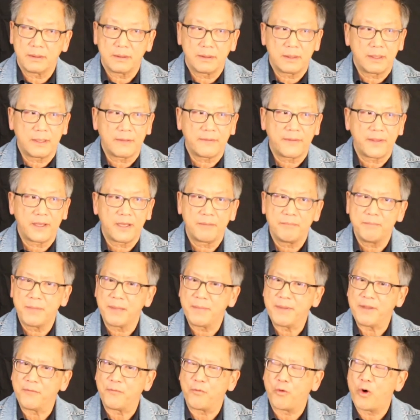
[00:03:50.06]
I think, maybe
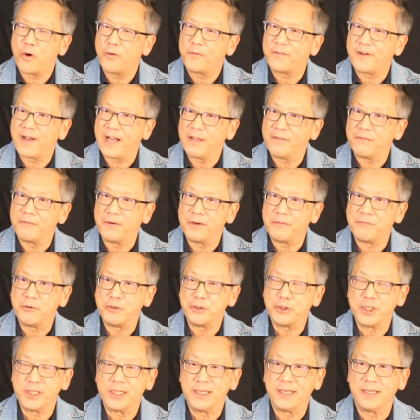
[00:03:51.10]
4 or 5
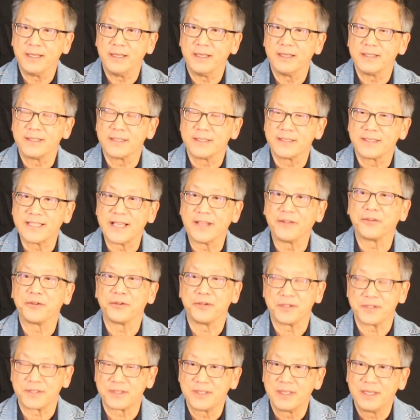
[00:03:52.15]
refugee
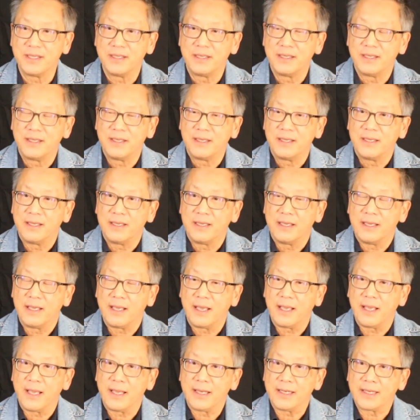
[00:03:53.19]
centers.
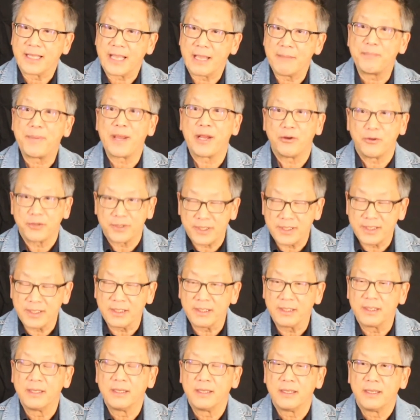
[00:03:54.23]
And Camp Pendleton
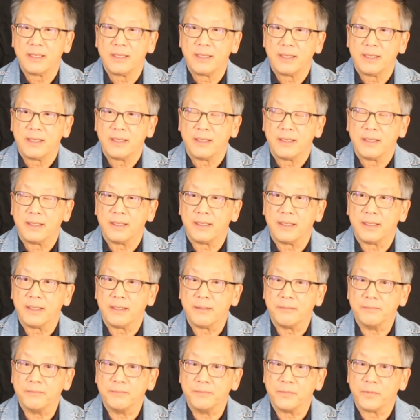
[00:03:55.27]

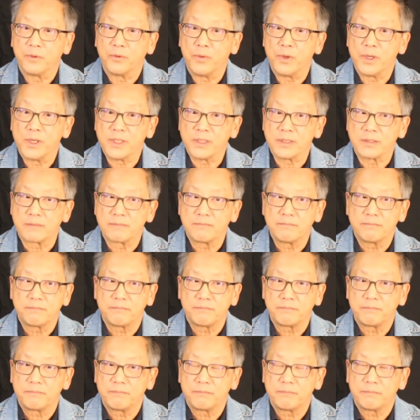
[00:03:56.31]
was
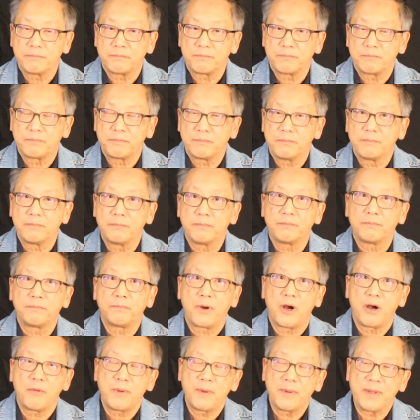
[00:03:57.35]

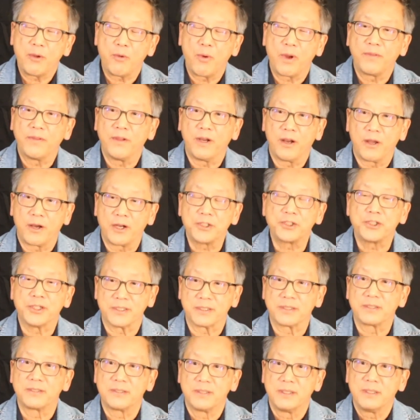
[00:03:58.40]
probably one of the
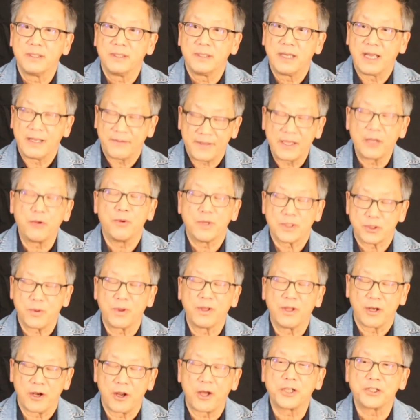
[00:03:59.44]
largest. I think it was one
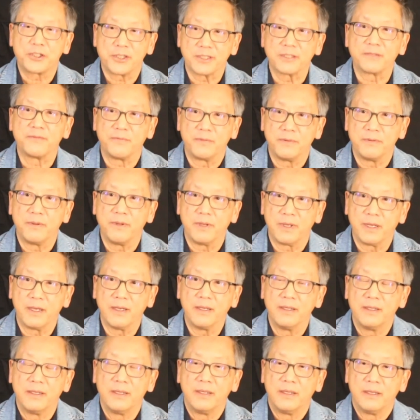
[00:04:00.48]
largest
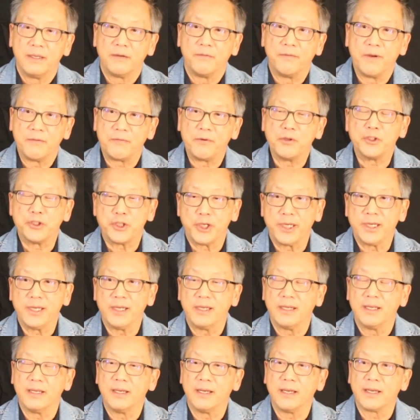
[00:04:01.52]
refugee
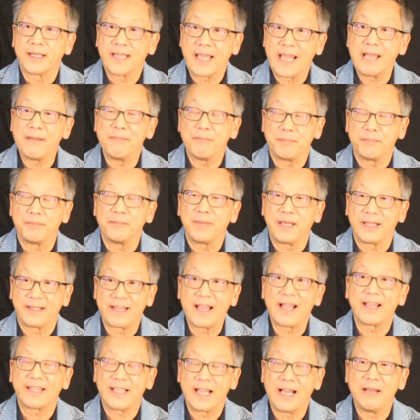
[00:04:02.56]
camp at
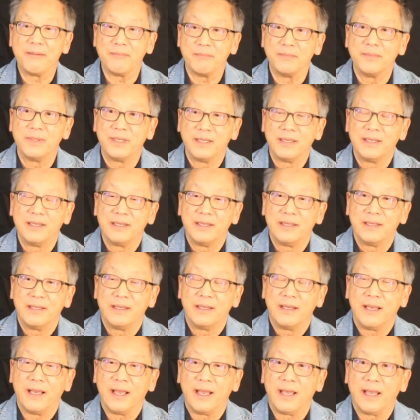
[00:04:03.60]
that time.
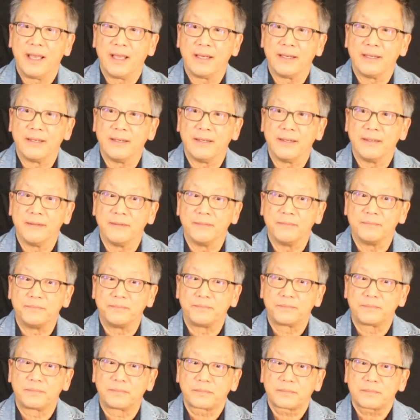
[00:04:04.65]
And
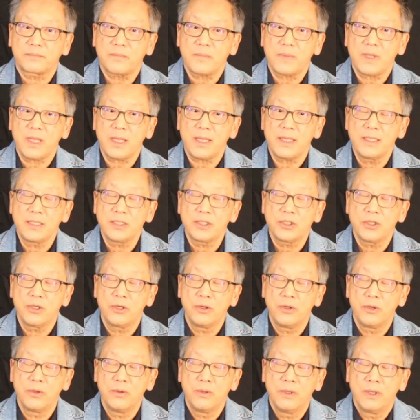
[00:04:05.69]

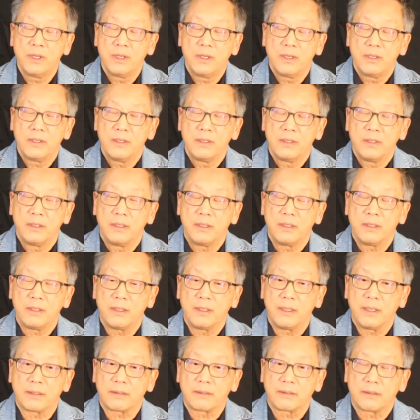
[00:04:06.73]
so
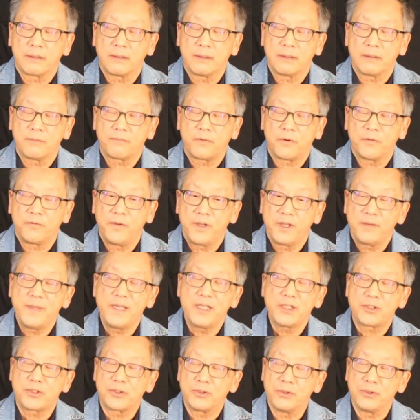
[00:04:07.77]
for
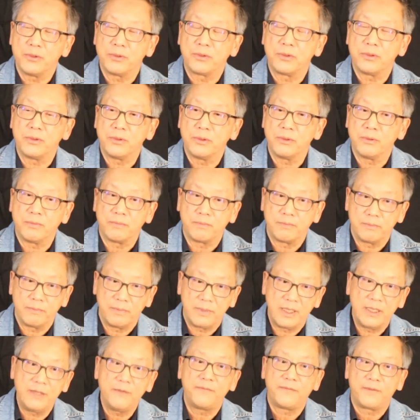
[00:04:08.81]
Vietnamese to
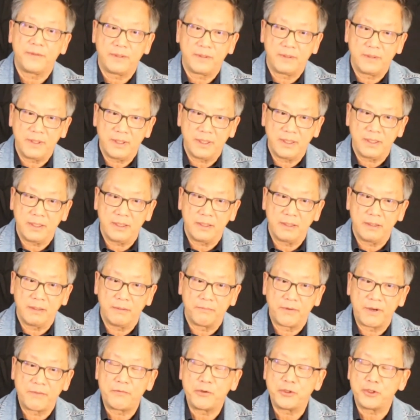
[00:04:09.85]
leave the
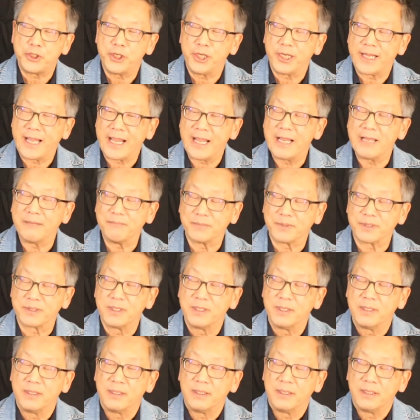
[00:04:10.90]
refugee camps,
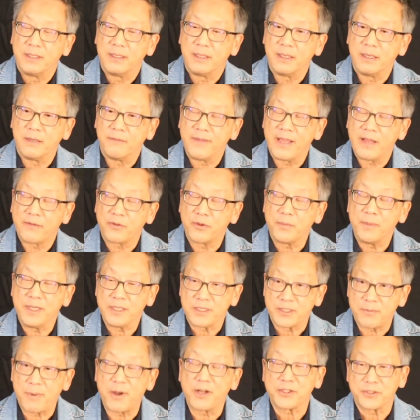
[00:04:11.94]
they have to be
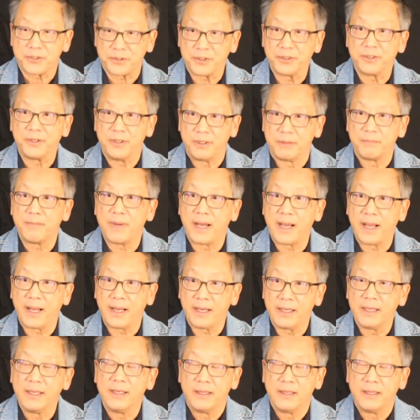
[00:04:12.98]
sponsored by